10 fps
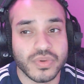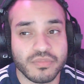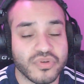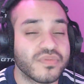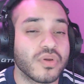
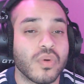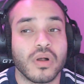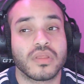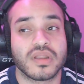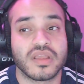improve the
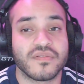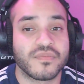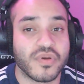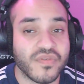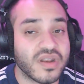quality of
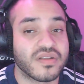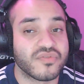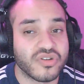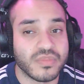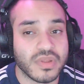preventative
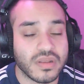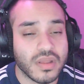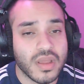treatment,